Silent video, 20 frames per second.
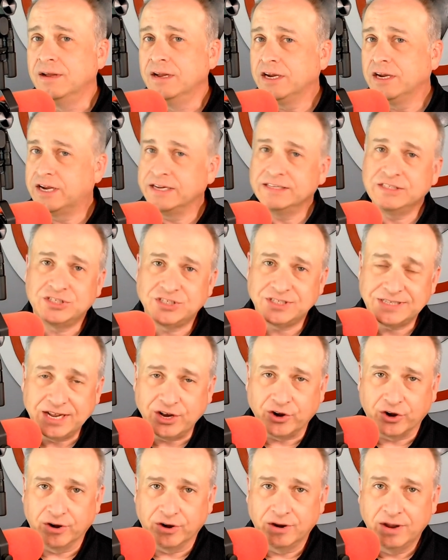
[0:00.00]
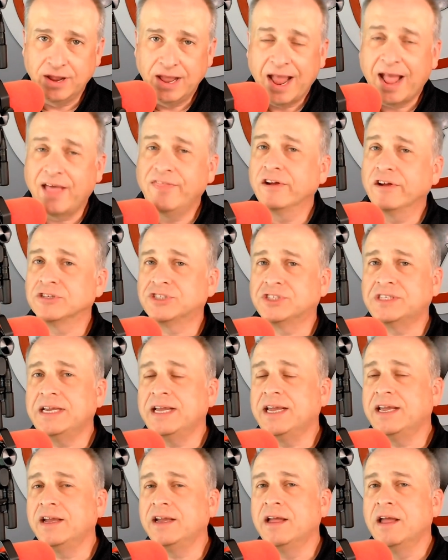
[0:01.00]
consider. And they're
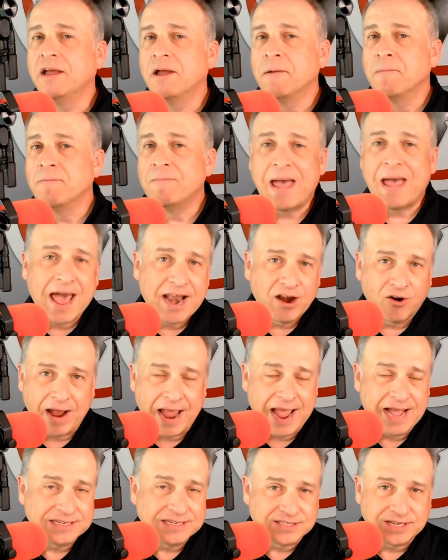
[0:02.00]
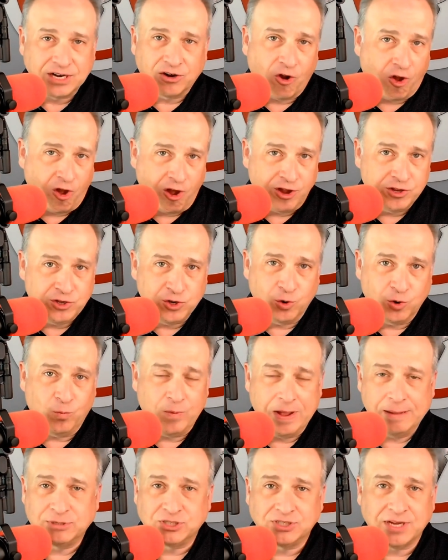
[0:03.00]
seeing banner ads that are on your
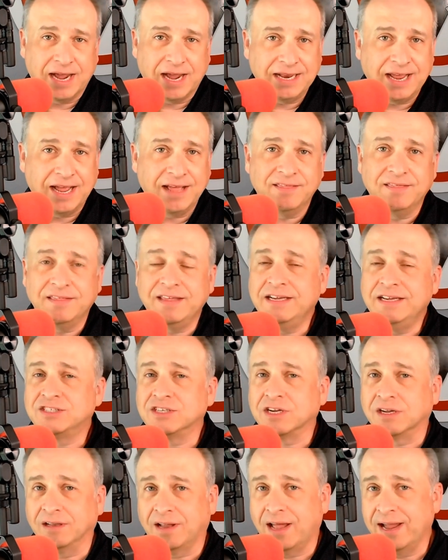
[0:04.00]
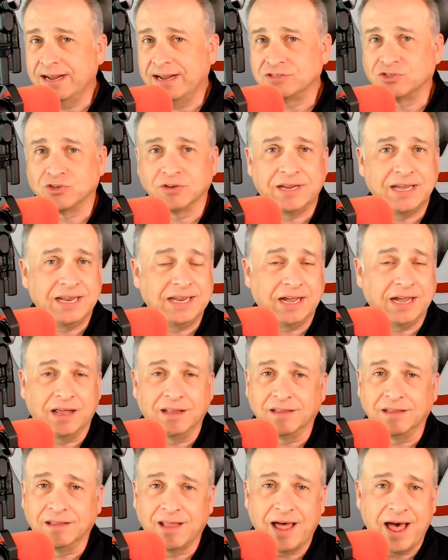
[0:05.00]
website, and these clients are getting a
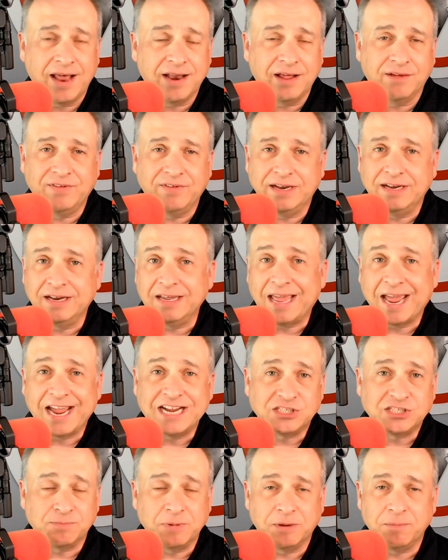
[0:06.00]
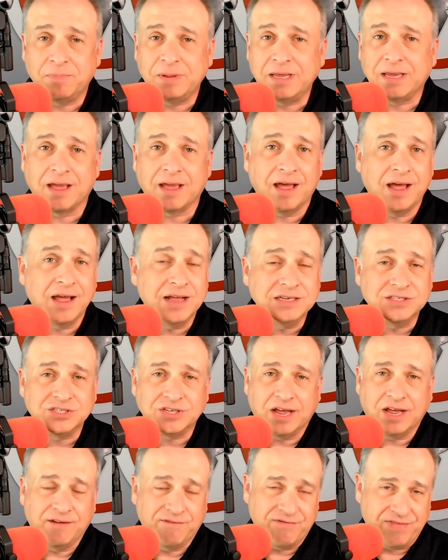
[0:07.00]
lot of engagement because
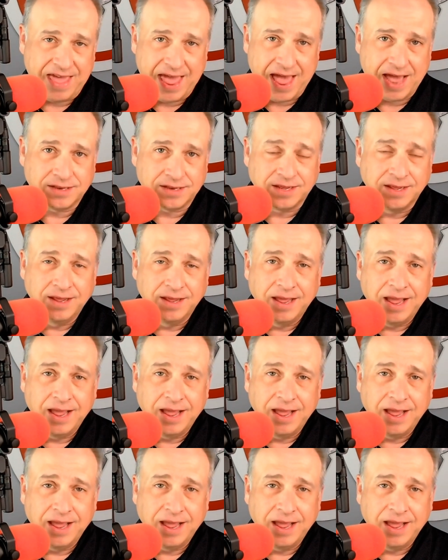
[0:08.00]
of that.